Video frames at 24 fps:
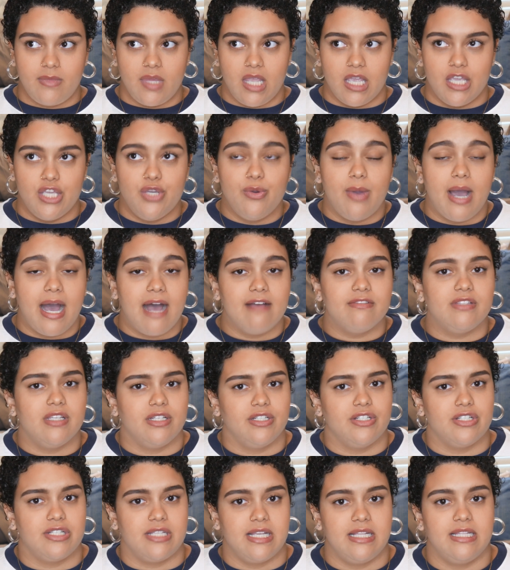you have to
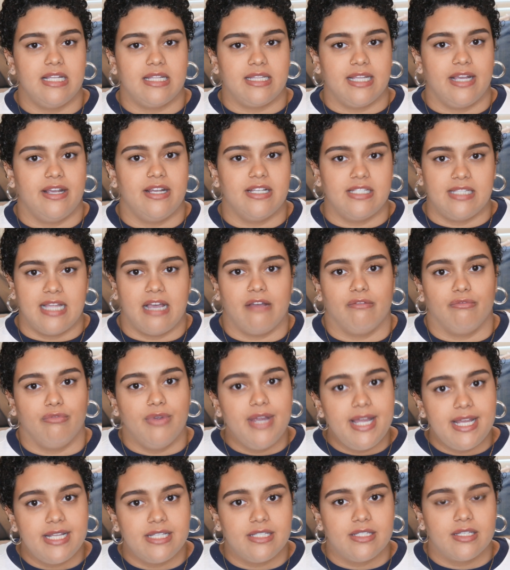understand that there is that
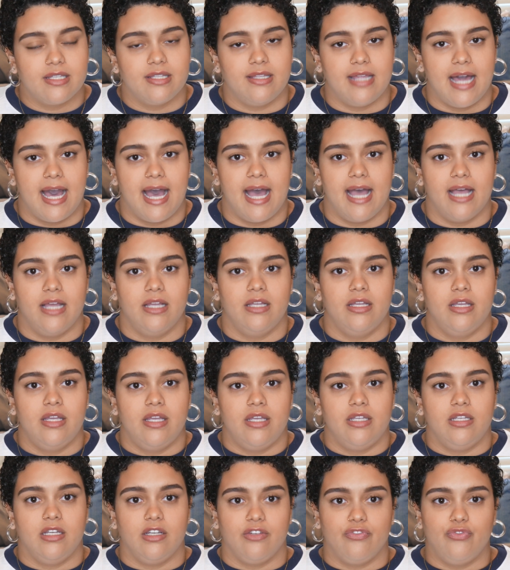risk that
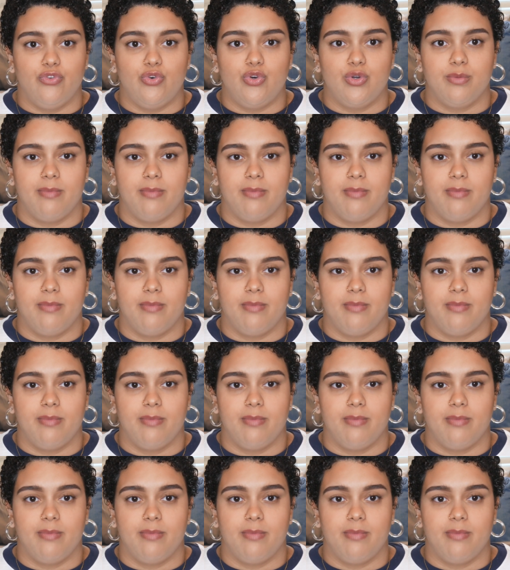your food